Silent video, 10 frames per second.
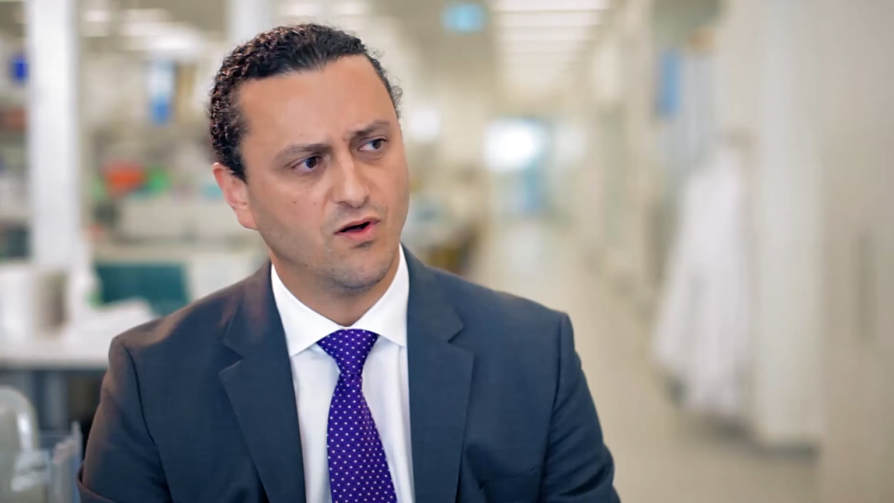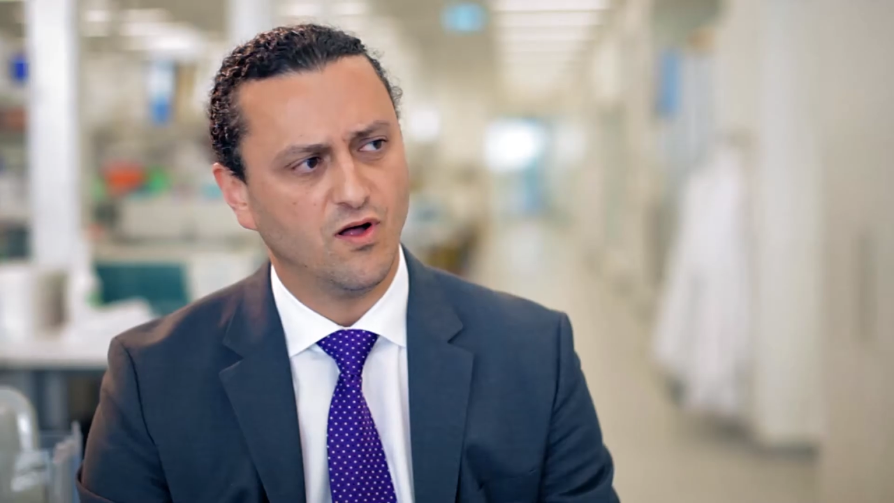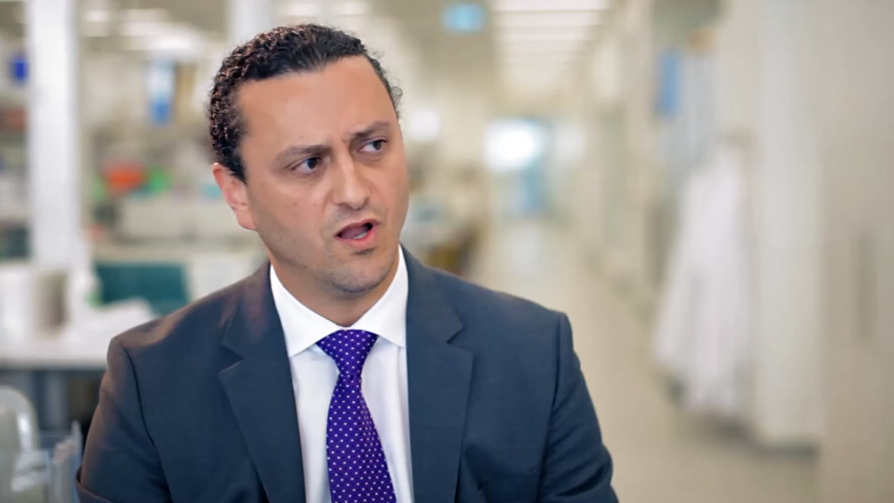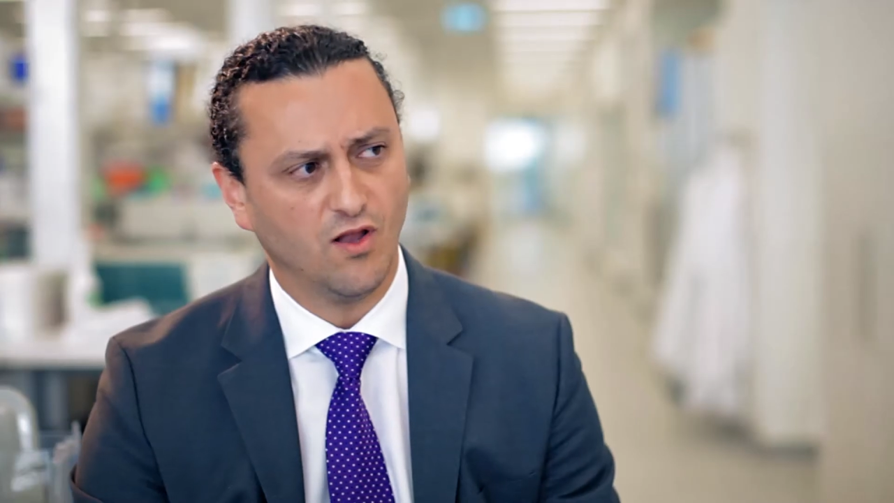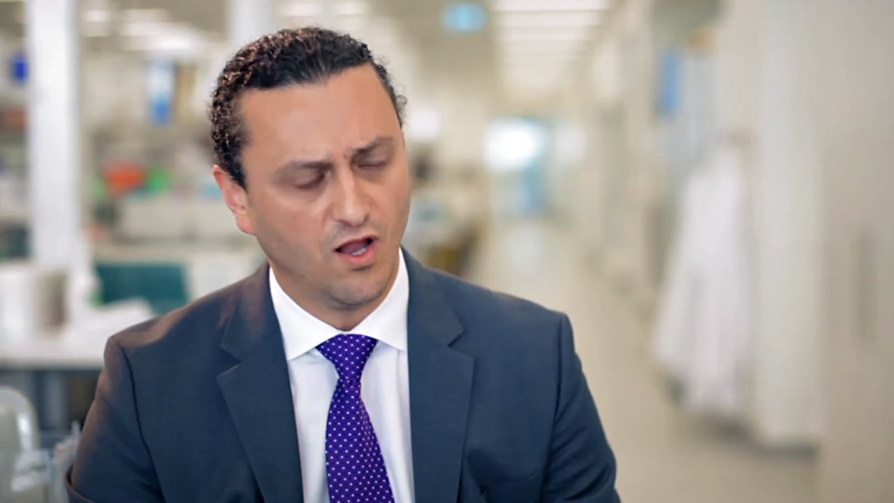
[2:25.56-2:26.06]

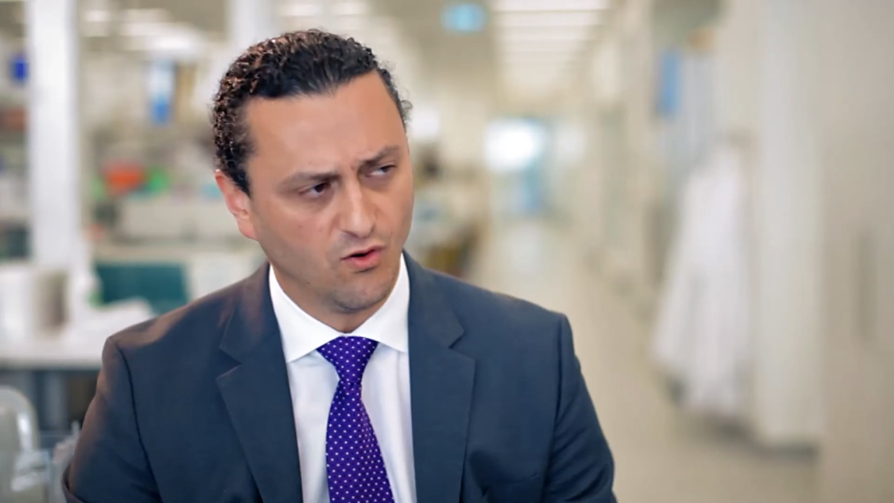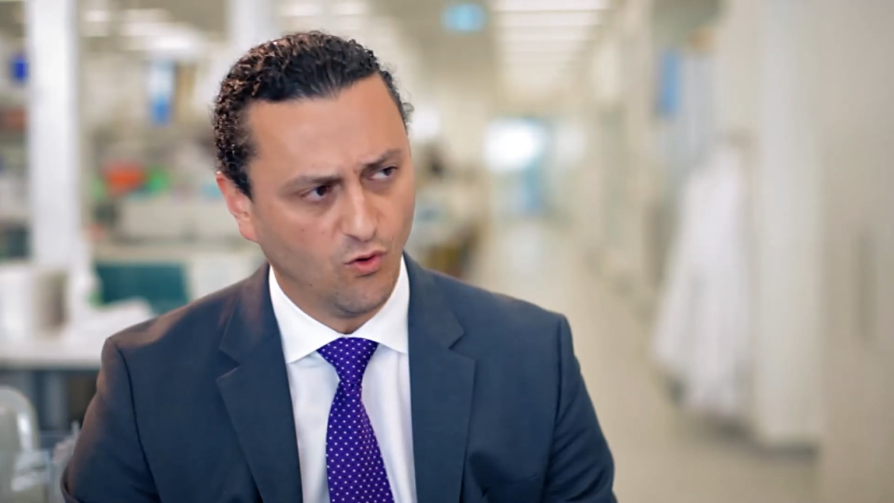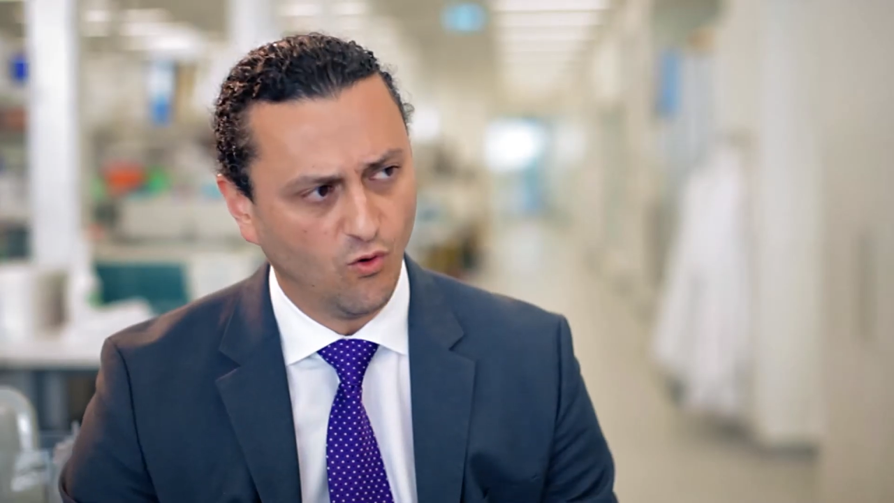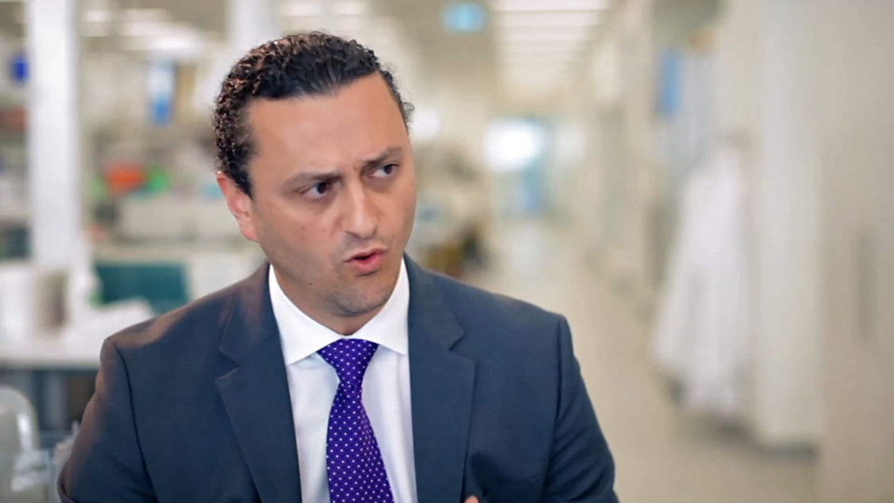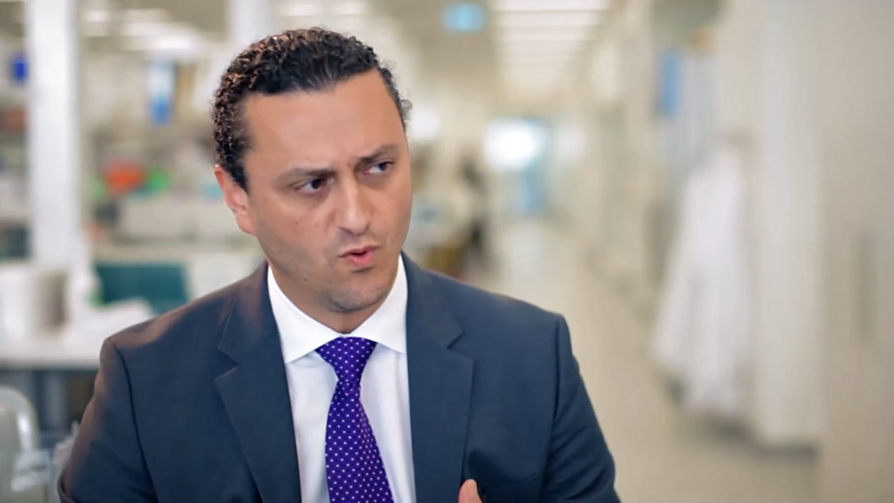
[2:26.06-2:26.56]

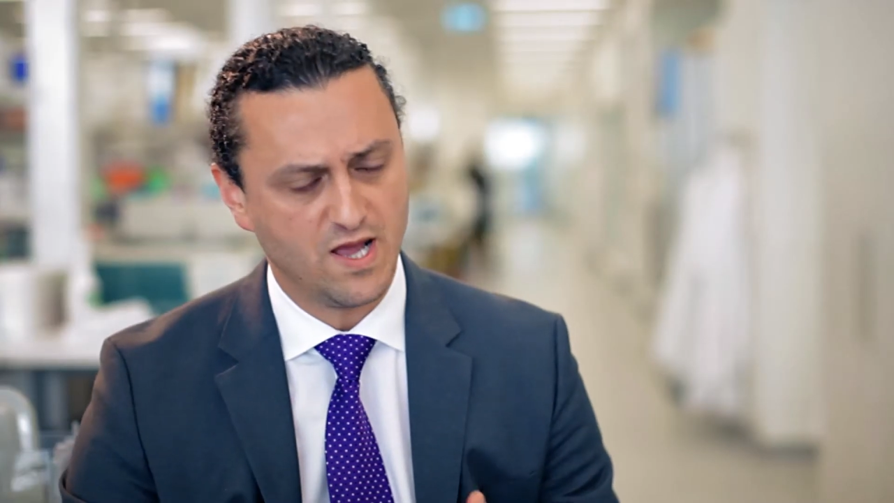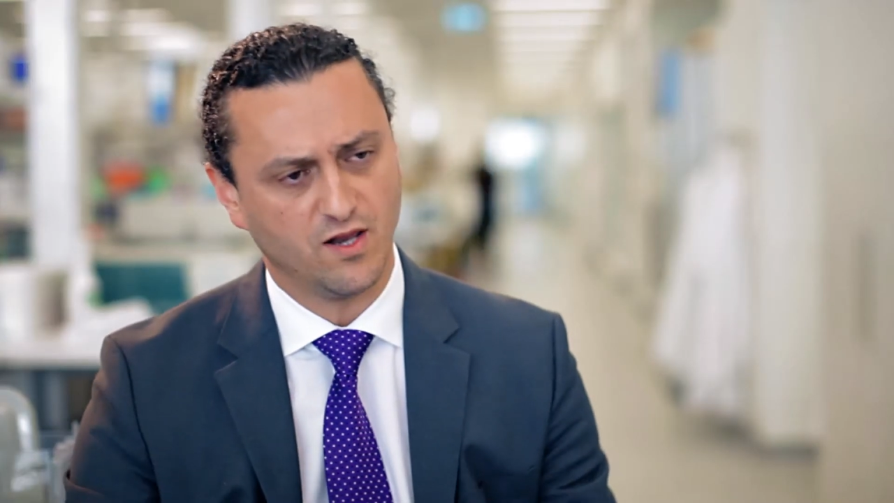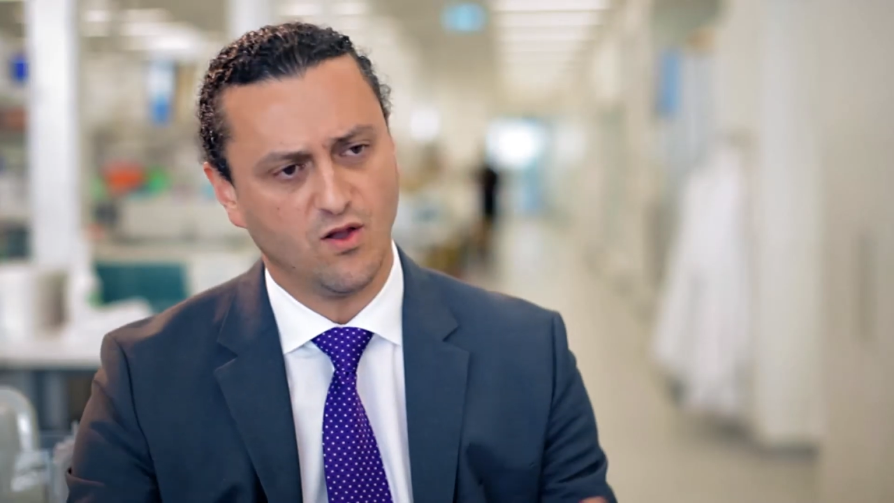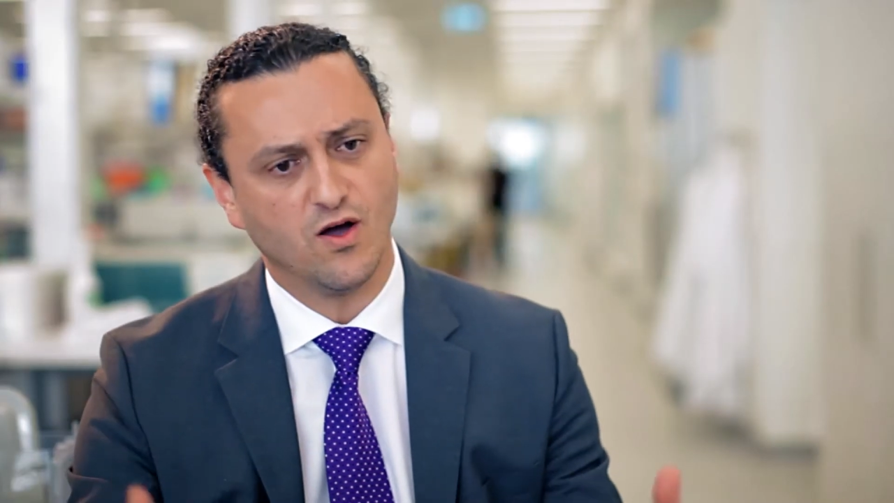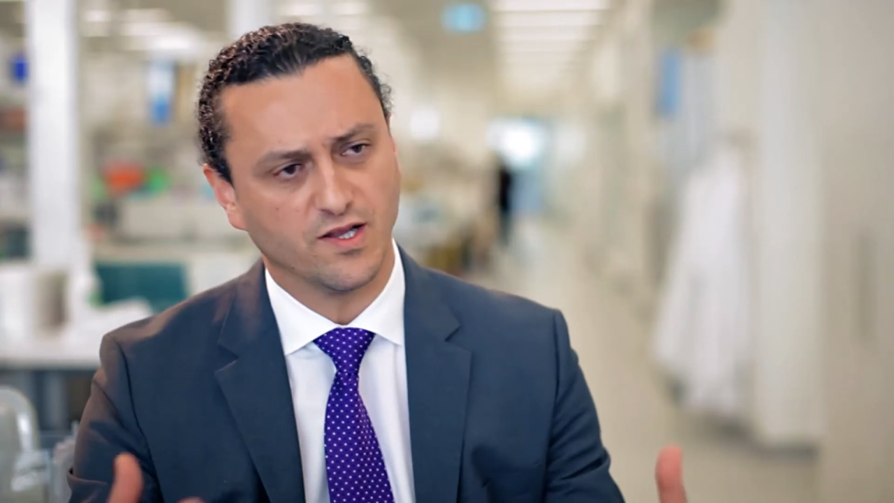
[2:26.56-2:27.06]
All the way
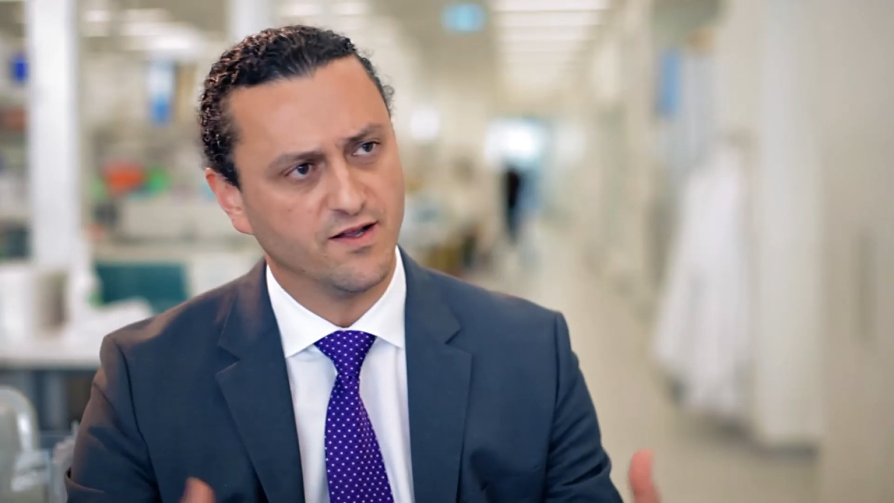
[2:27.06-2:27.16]
along,